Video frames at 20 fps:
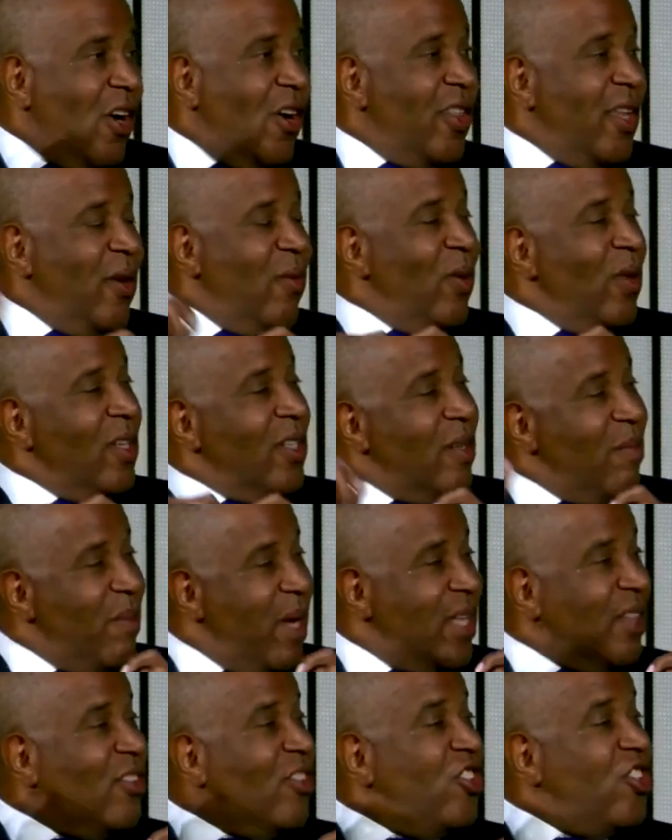Are they willing to
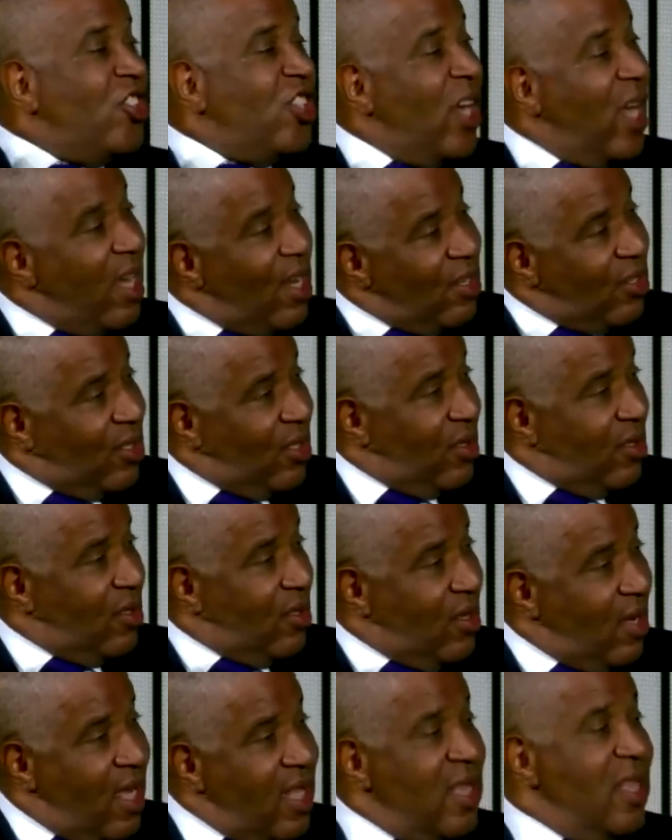make the
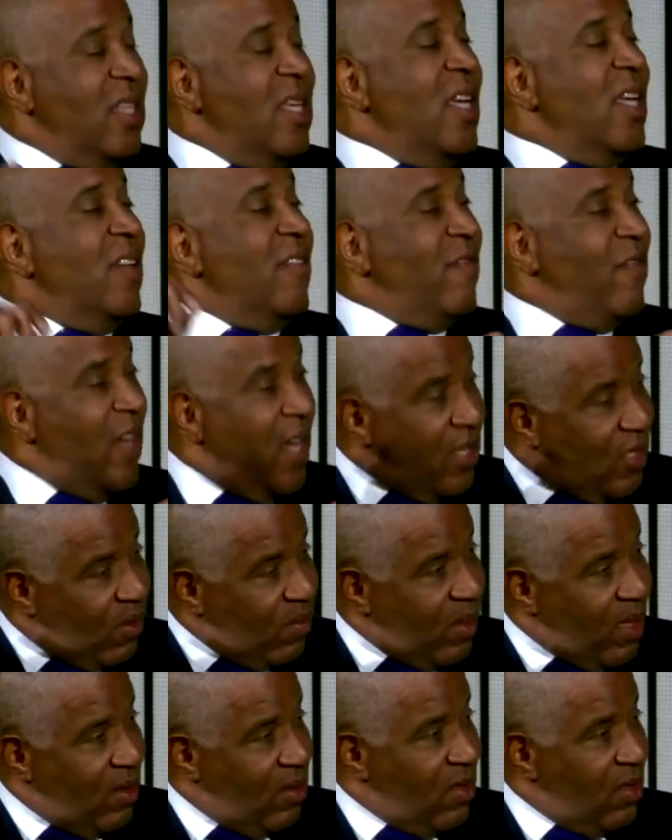changes, the
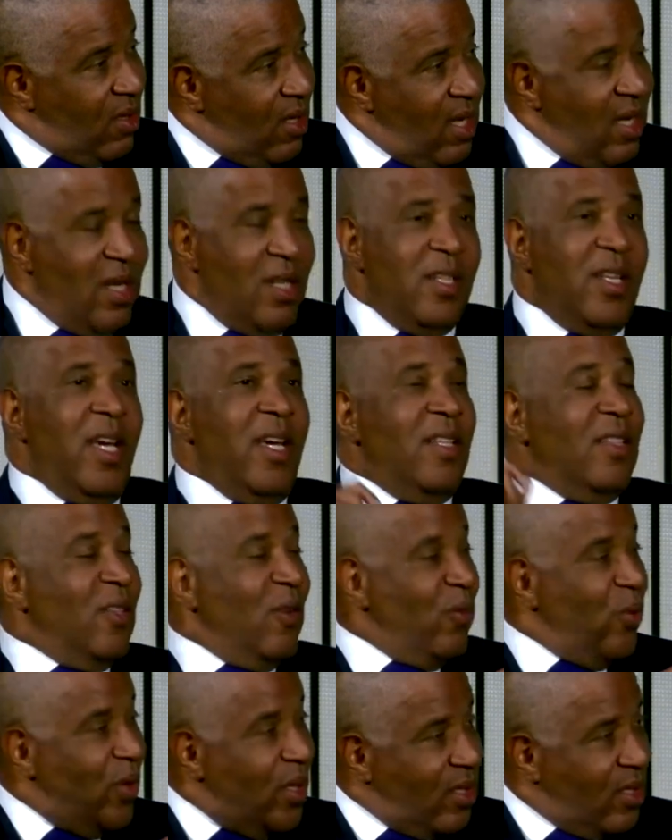investments,
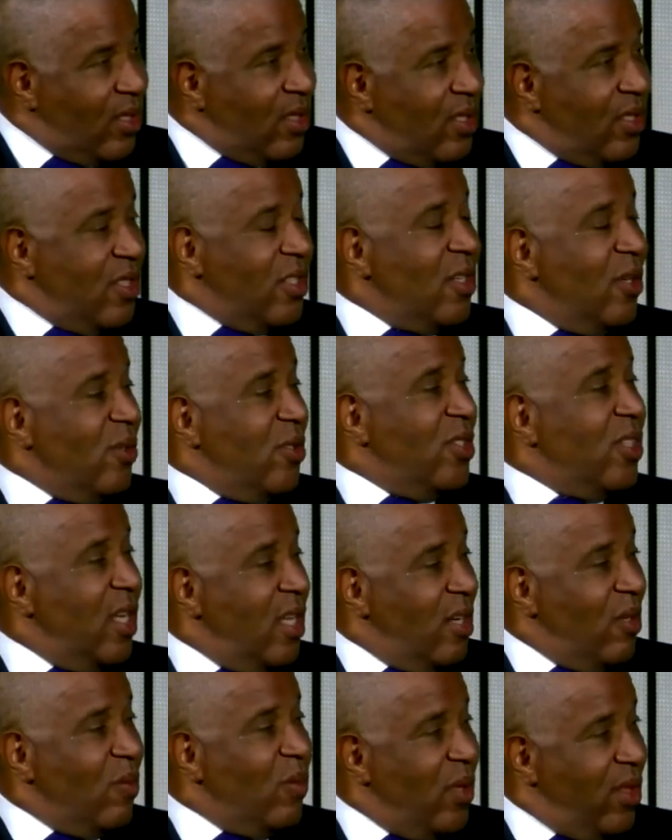take the risk
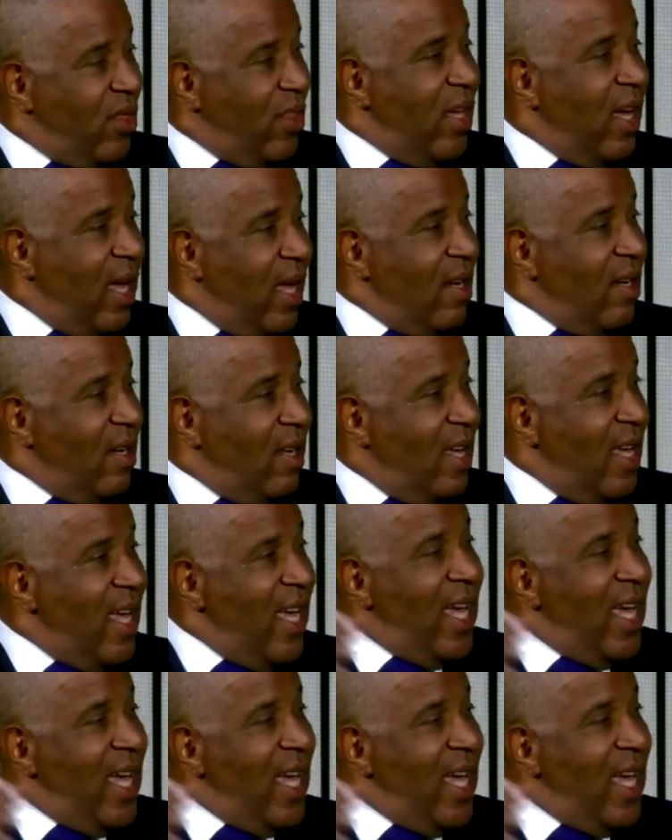associated with that?